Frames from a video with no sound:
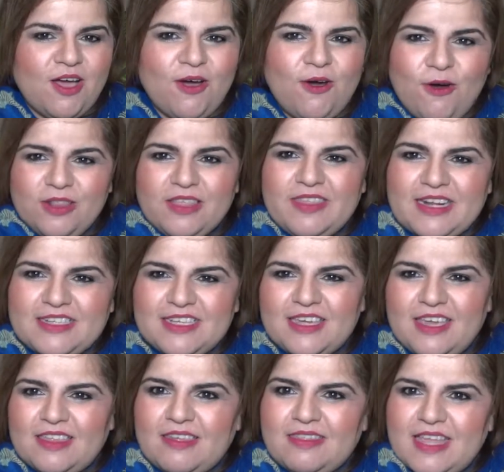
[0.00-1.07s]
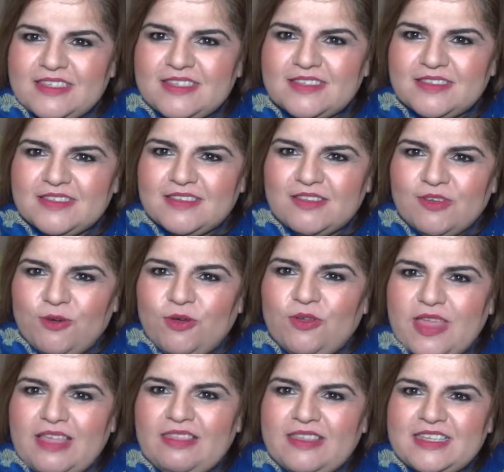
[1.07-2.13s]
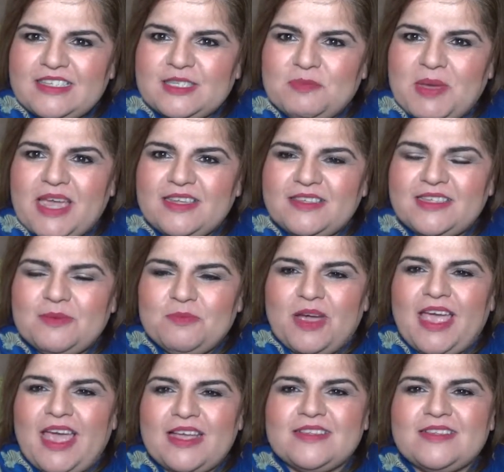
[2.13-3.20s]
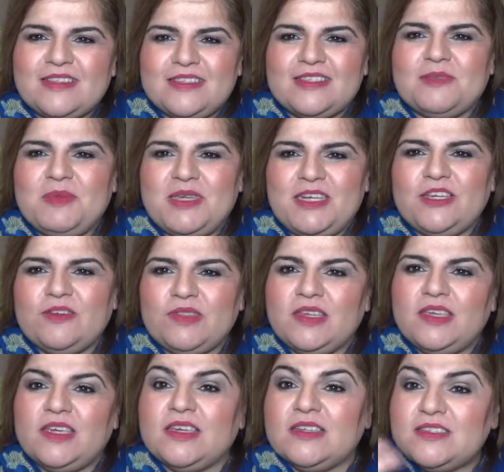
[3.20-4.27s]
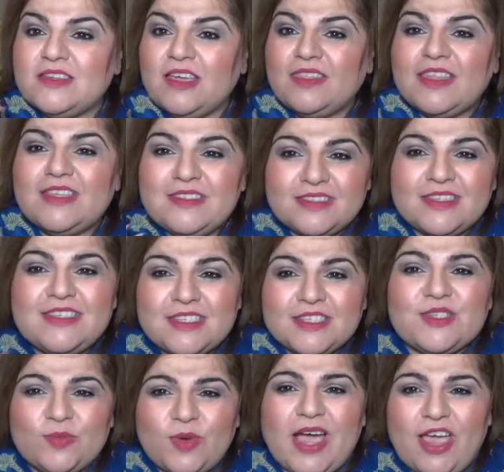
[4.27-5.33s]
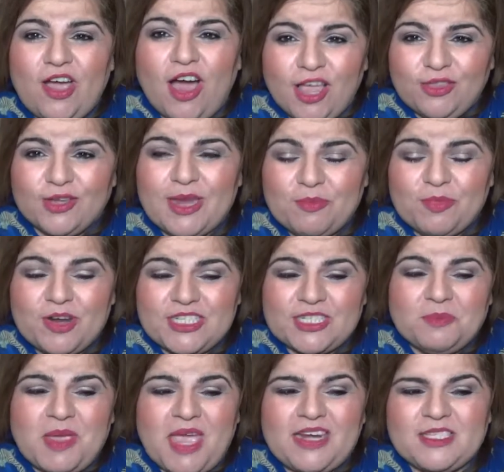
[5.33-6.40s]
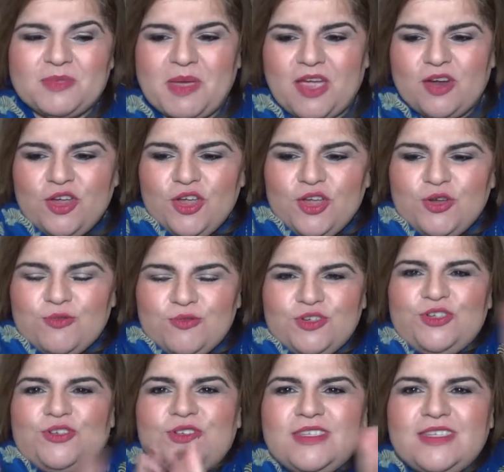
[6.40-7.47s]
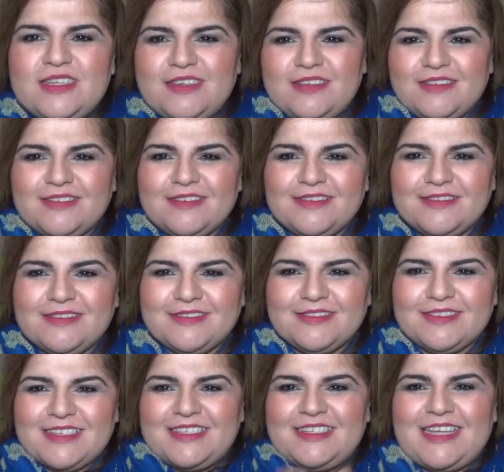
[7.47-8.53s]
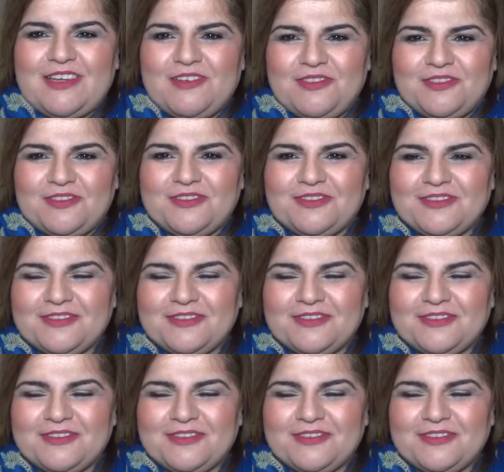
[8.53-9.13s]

all of that together, that's all that less space in my house since the beginning of the year. So this is the way I look at Project Pan, is about reducing the stuff